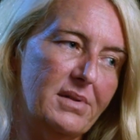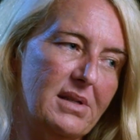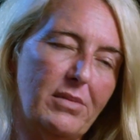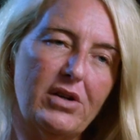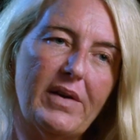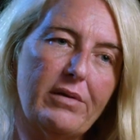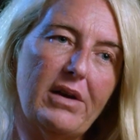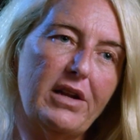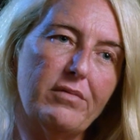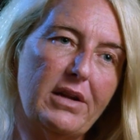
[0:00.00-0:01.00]
someone going
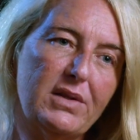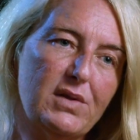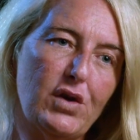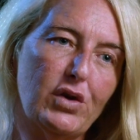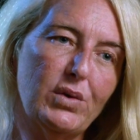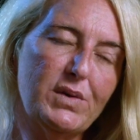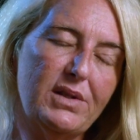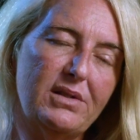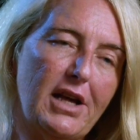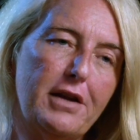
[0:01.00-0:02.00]
round and round in circles,
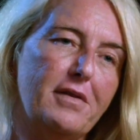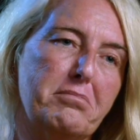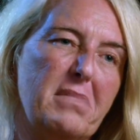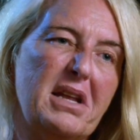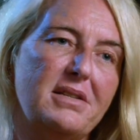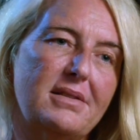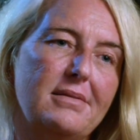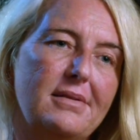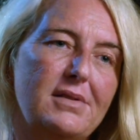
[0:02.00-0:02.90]
and none meant